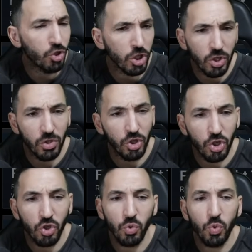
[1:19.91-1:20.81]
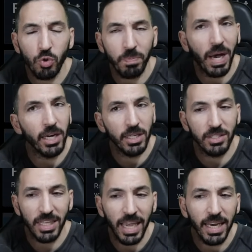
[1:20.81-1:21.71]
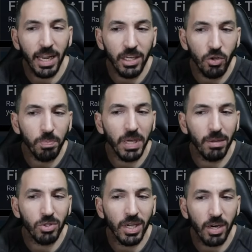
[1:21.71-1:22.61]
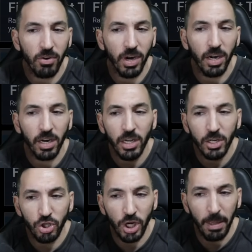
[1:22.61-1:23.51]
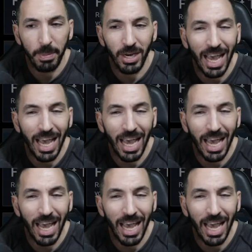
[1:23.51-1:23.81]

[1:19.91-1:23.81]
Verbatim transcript: Just just do spiders then, and you'll be able to get a rare champion.